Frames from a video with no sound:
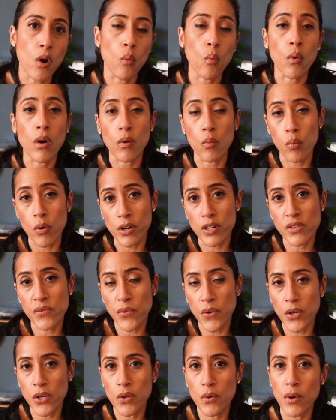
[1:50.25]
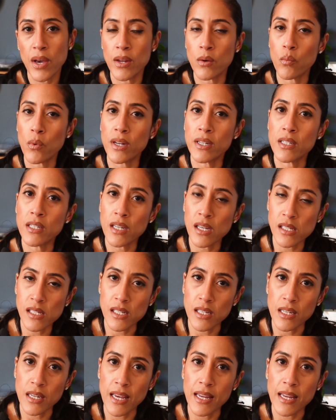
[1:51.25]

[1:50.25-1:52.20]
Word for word: what works for you and what doesn't,